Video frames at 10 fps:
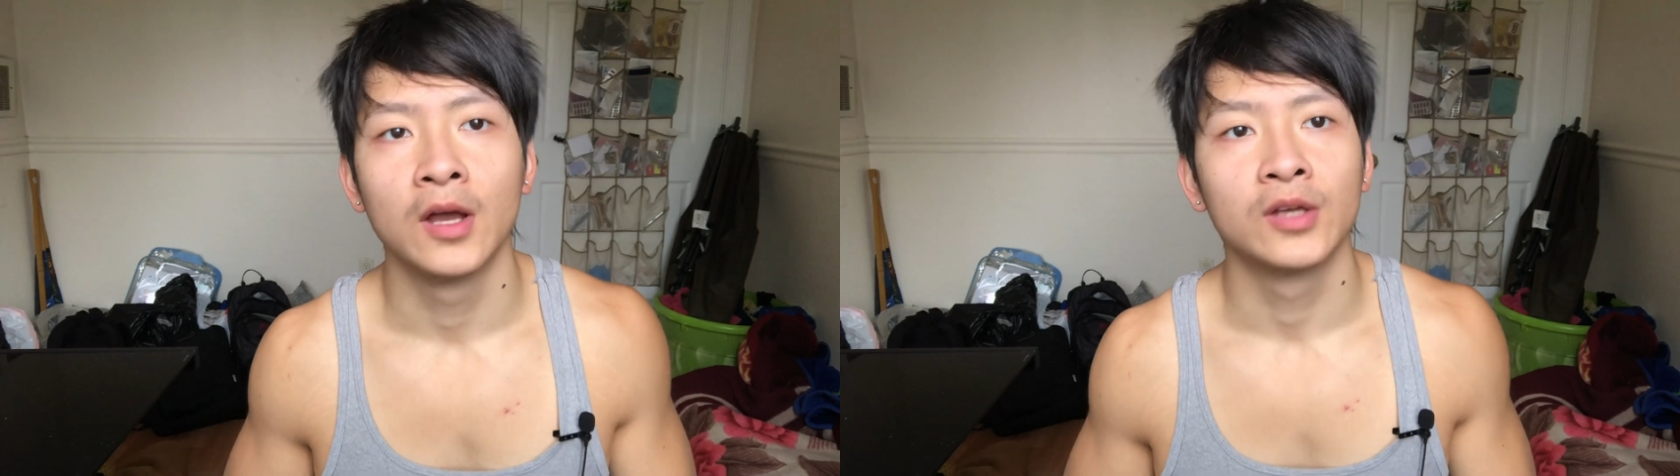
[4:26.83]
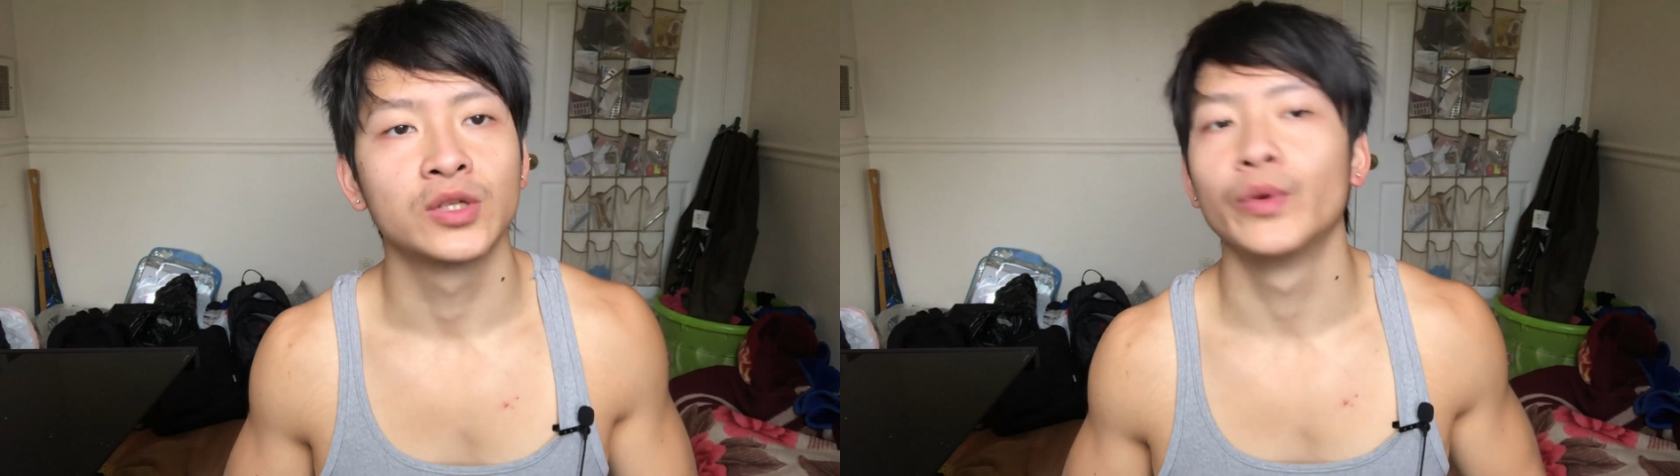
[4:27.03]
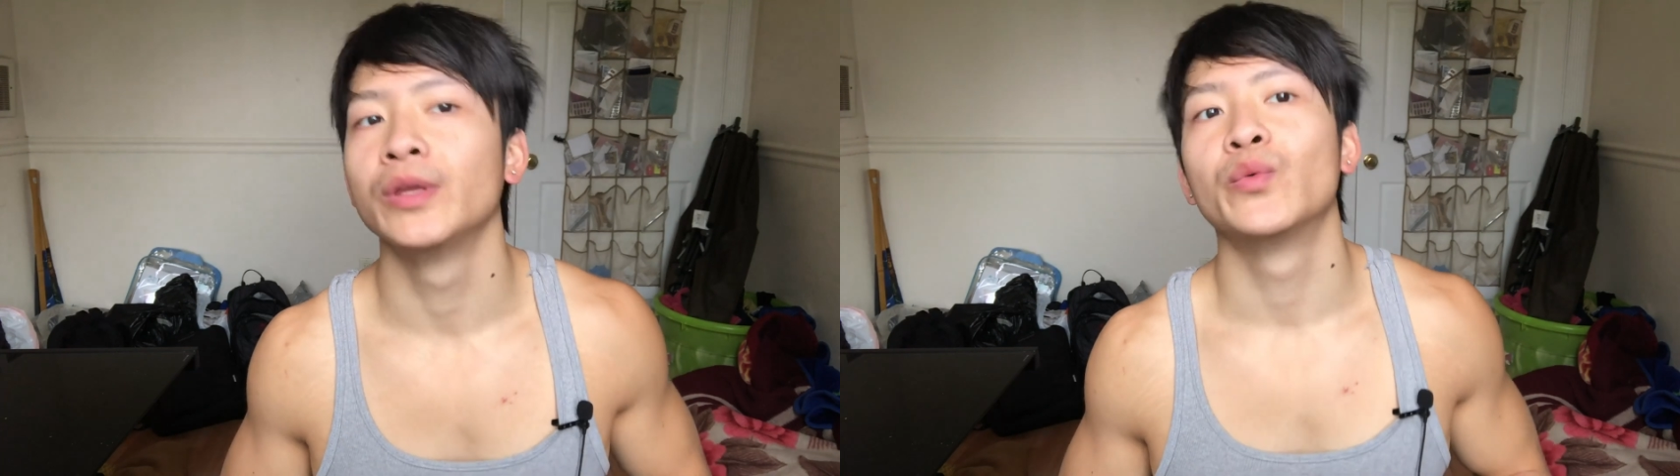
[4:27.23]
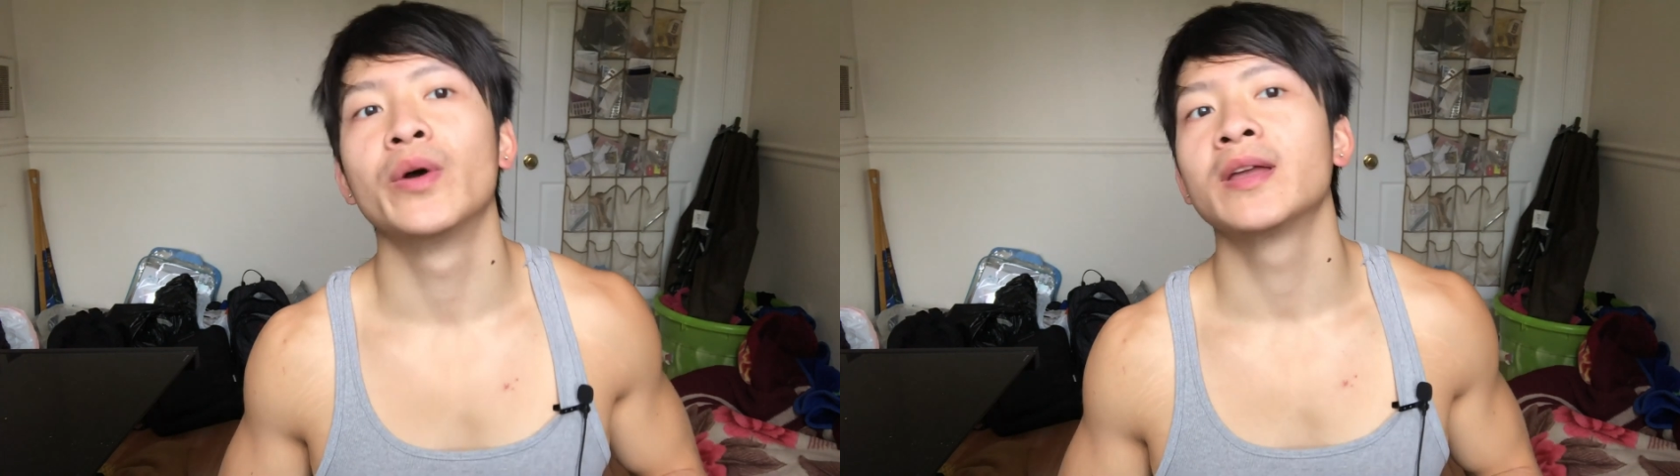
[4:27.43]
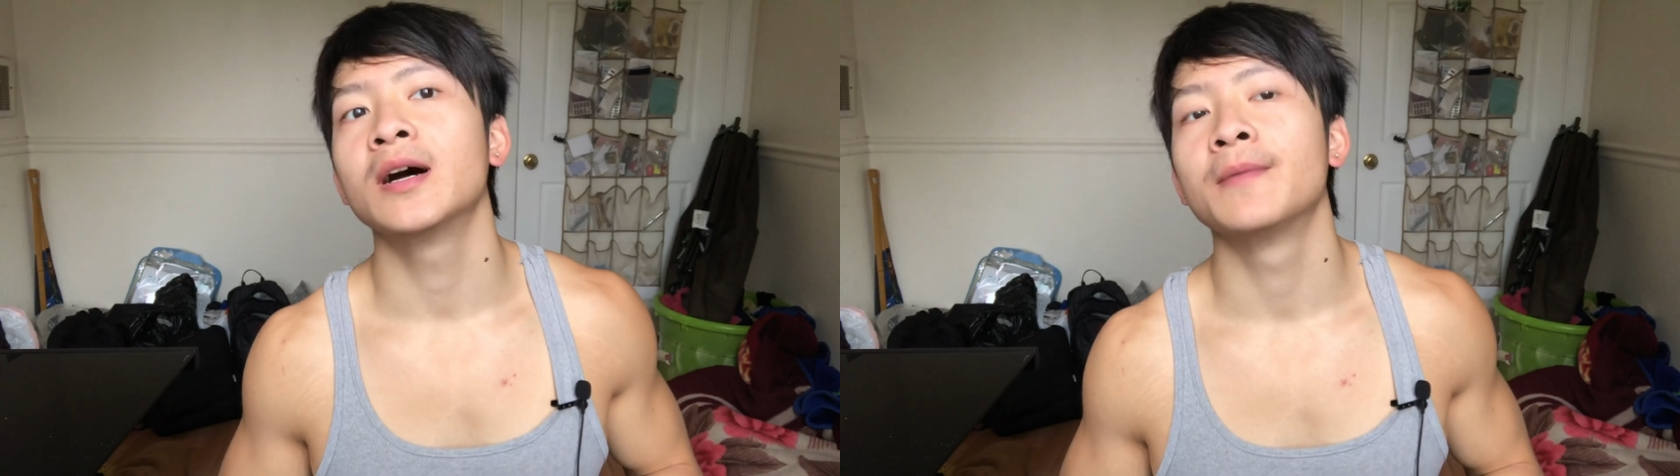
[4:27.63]
So when you
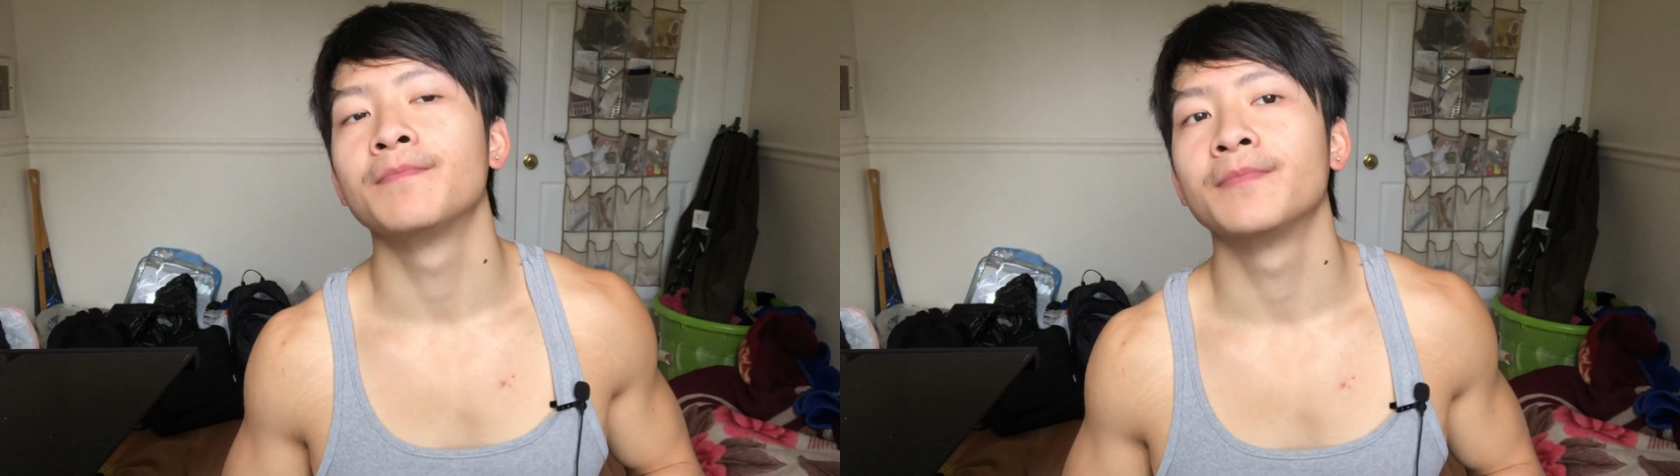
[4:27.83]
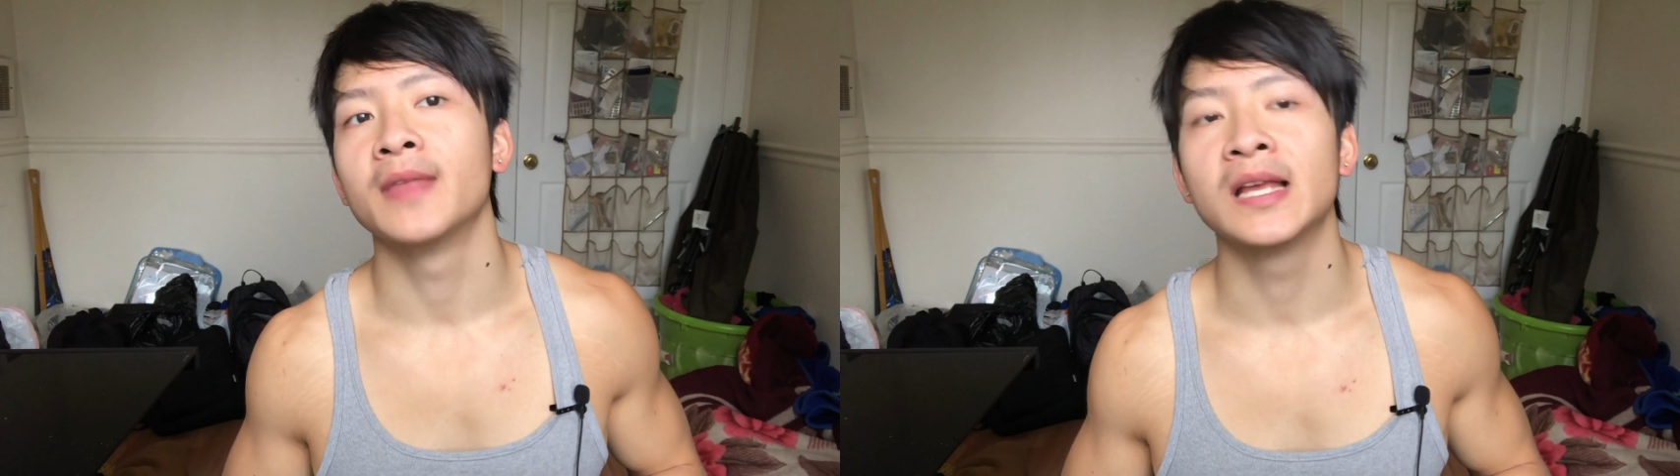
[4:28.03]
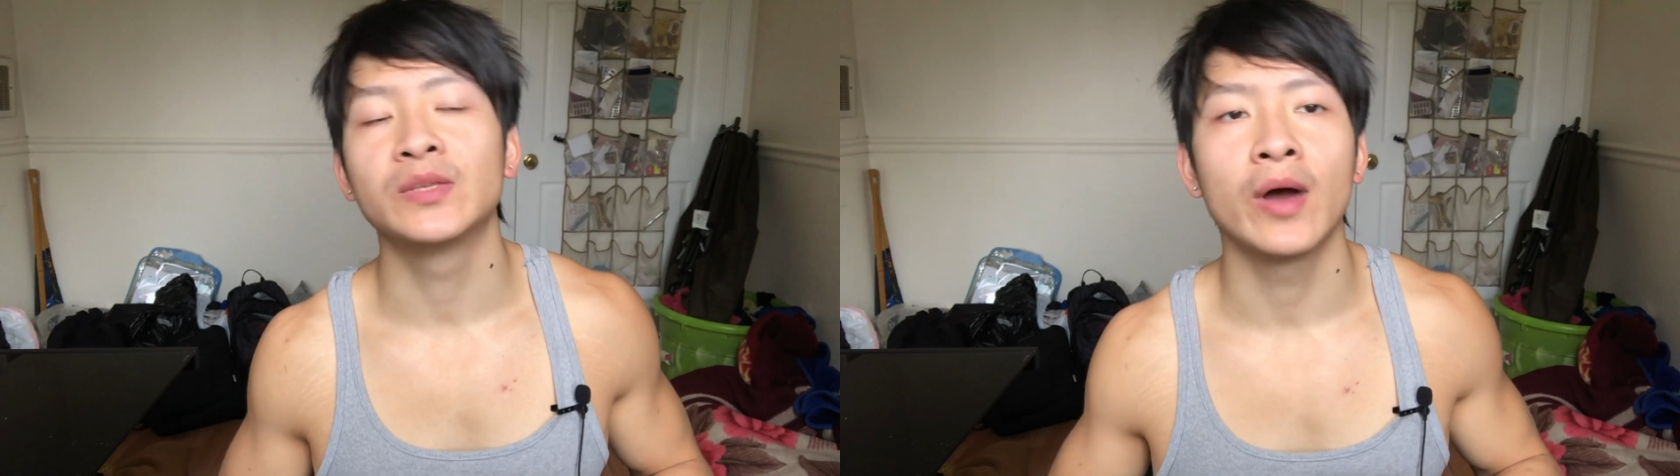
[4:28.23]
wake up, that is